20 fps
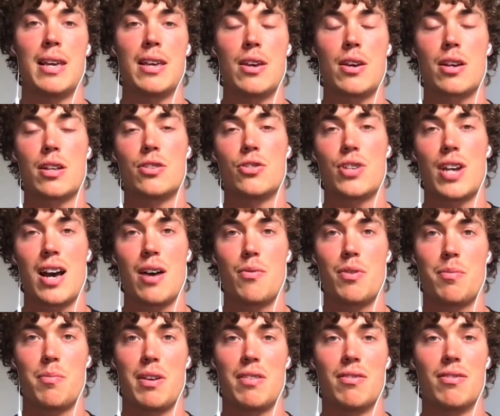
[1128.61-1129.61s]
You can chat with
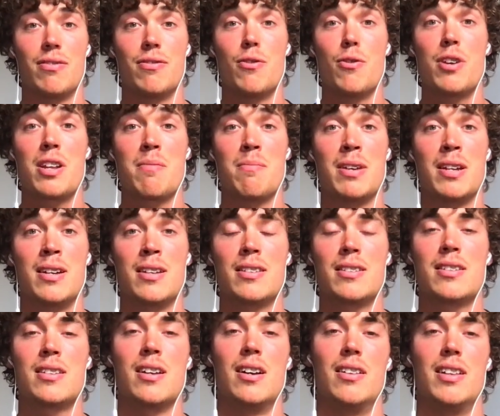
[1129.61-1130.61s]
me for 40 minutes.
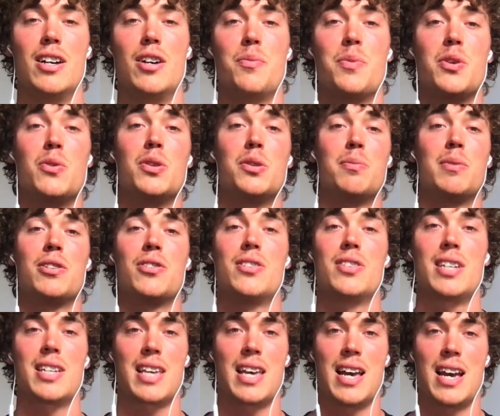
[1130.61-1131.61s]
I'll help you as much as I
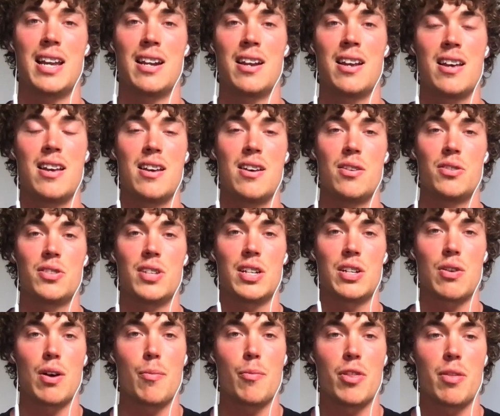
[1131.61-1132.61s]
can, set you
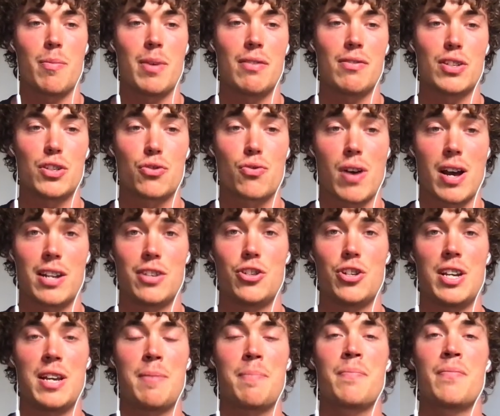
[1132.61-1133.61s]
up with a bit of a strategy